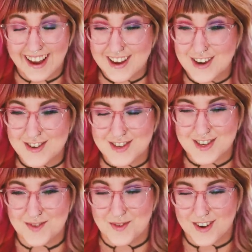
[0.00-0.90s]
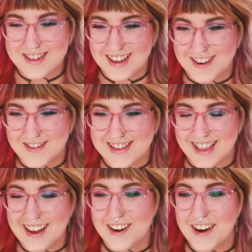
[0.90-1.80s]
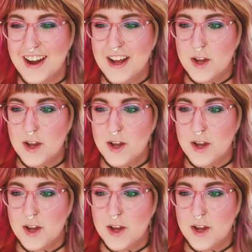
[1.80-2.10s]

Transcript: I could have sworn that it was later